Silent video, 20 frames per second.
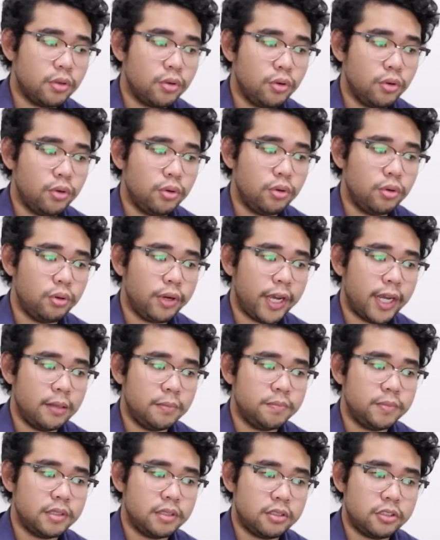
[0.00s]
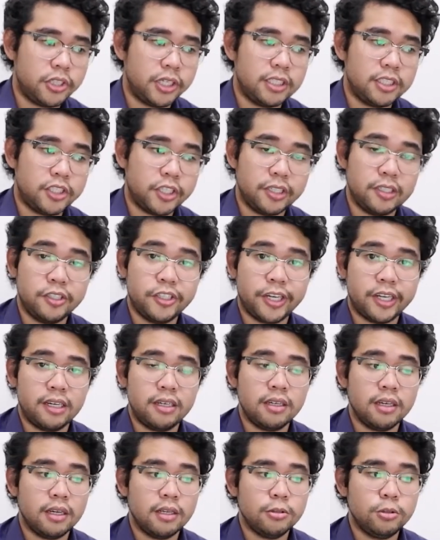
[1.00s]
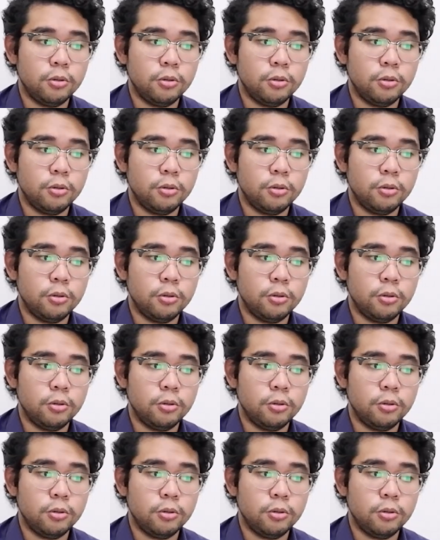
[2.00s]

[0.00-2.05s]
who helps street children